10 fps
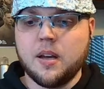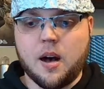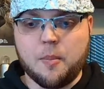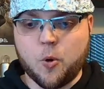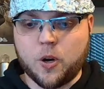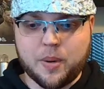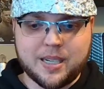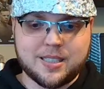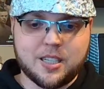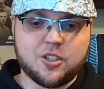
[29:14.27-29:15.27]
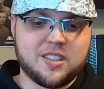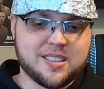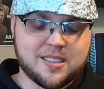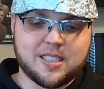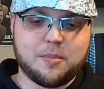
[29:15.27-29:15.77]
Morgan by decision
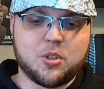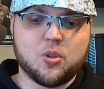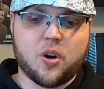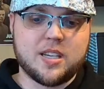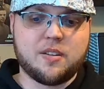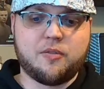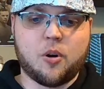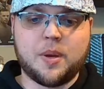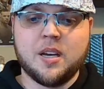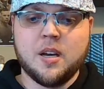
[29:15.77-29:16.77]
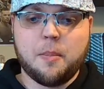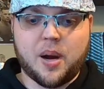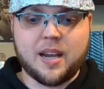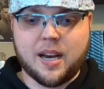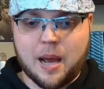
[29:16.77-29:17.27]
doesn't seem too crazy for me, but
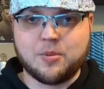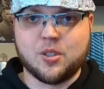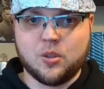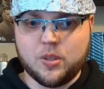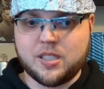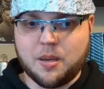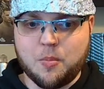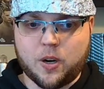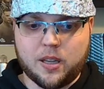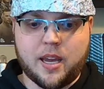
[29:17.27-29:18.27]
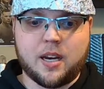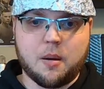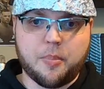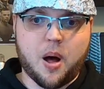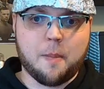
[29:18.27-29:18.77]
I could absolutely see Morgan landing
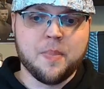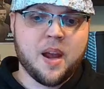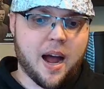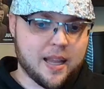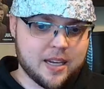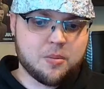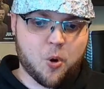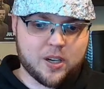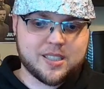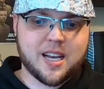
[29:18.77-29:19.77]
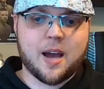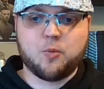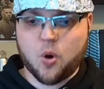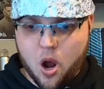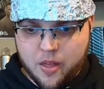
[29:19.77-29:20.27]
a bomb. I like the Morgan
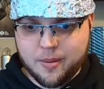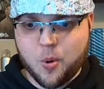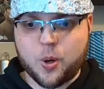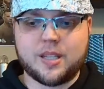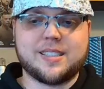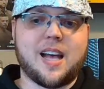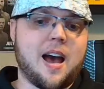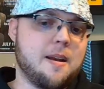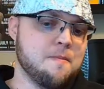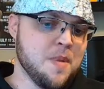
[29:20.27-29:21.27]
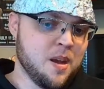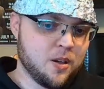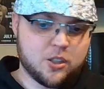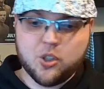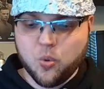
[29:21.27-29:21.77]
side. We're on the Morgan side.
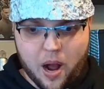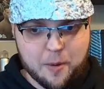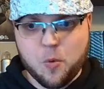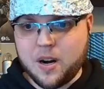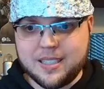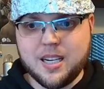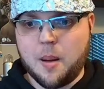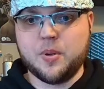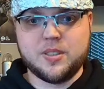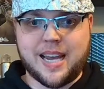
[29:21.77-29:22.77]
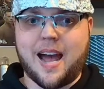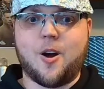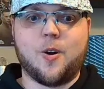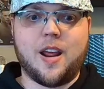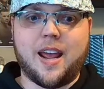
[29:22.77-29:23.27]
Do I want to double
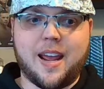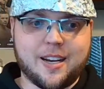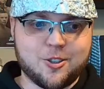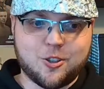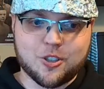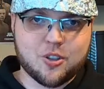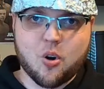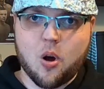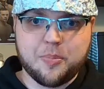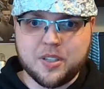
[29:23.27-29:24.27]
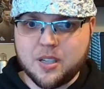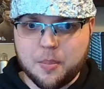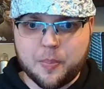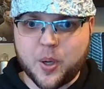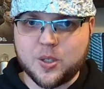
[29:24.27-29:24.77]
down and just throw up the
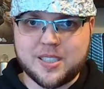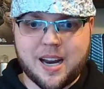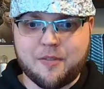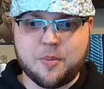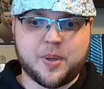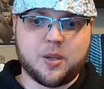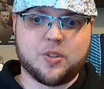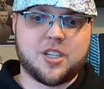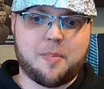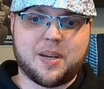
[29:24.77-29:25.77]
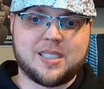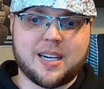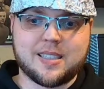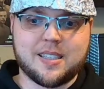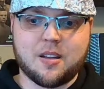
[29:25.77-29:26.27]
double birds to everybody with Chepe
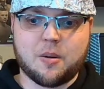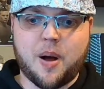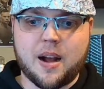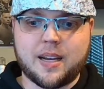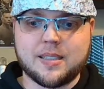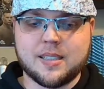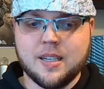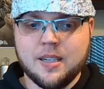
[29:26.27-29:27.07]
tickets in their pockets?